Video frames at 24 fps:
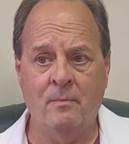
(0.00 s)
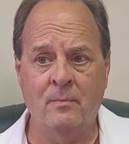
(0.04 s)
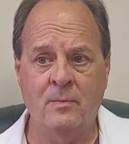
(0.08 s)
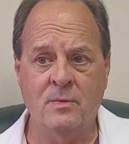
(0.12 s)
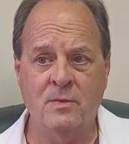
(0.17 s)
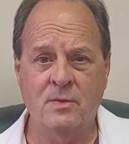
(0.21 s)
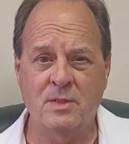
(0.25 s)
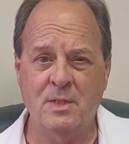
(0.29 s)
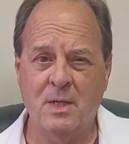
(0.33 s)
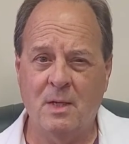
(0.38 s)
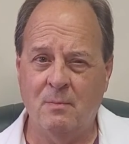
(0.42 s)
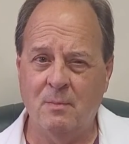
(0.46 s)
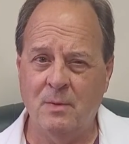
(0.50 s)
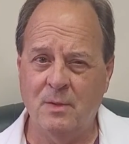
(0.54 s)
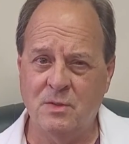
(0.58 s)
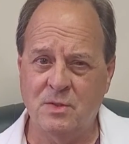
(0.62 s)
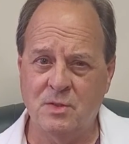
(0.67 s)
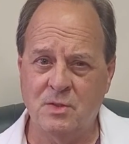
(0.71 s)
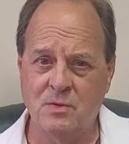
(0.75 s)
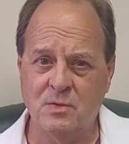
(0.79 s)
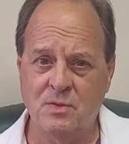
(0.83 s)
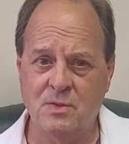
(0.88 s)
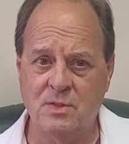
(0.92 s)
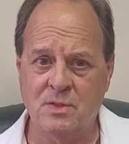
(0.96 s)
Some
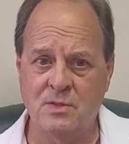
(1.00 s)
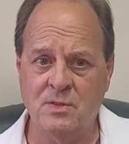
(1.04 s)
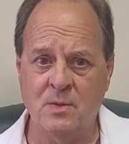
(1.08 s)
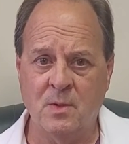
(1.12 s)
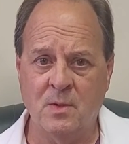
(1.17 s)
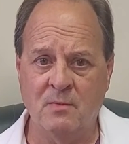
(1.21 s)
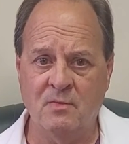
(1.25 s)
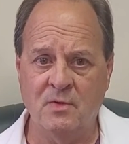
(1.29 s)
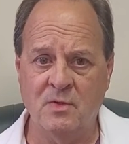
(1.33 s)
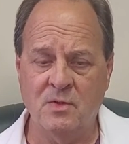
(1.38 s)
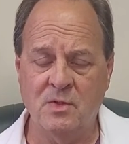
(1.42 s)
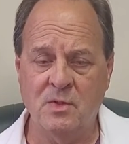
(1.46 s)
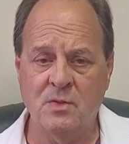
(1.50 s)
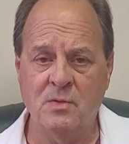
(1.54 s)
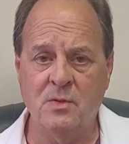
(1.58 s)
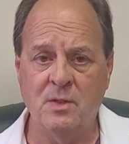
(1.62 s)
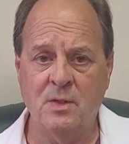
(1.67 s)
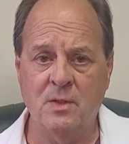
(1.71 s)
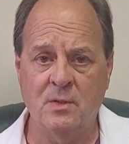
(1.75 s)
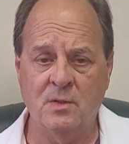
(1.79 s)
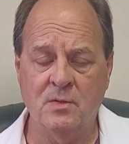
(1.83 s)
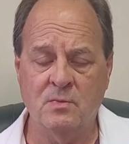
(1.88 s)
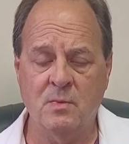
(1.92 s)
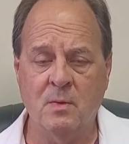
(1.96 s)
insurances are every 2
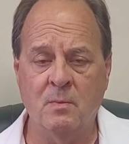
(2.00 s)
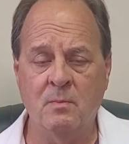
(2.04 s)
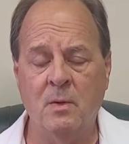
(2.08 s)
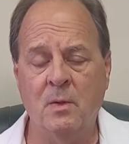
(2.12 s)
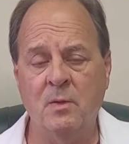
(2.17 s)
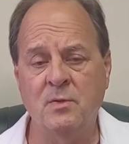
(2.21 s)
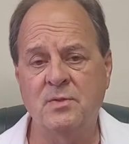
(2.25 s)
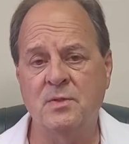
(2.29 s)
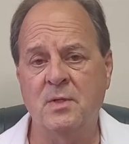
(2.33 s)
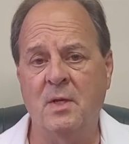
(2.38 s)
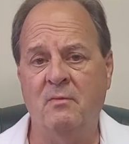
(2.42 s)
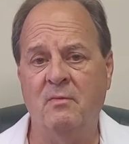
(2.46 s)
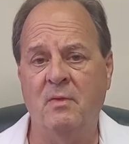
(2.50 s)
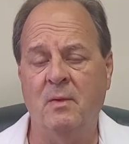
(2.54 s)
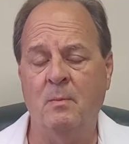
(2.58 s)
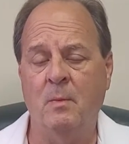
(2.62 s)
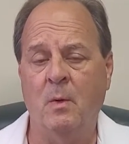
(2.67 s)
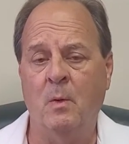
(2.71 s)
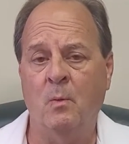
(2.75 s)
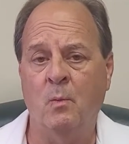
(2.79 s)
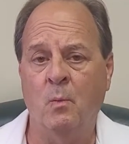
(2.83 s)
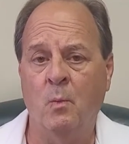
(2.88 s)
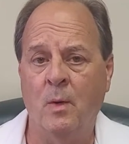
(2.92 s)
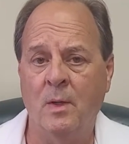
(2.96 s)
years, but most of them
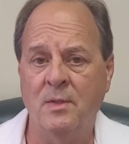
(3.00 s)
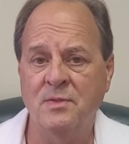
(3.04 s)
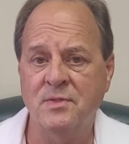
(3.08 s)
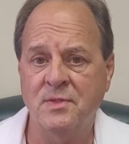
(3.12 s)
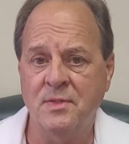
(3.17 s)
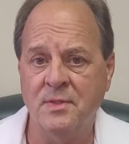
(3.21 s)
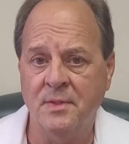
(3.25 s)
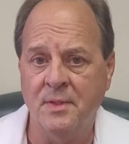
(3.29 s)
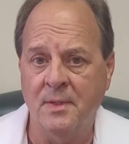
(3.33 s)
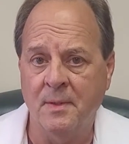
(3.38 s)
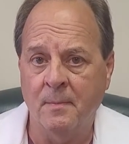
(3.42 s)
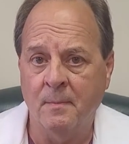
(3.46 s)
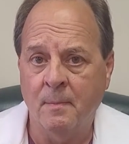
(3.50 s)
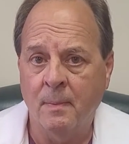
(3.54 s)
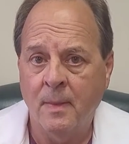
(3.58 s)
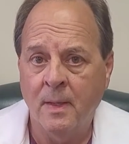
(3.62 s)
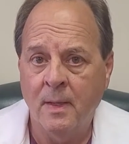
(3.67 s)
are once a year.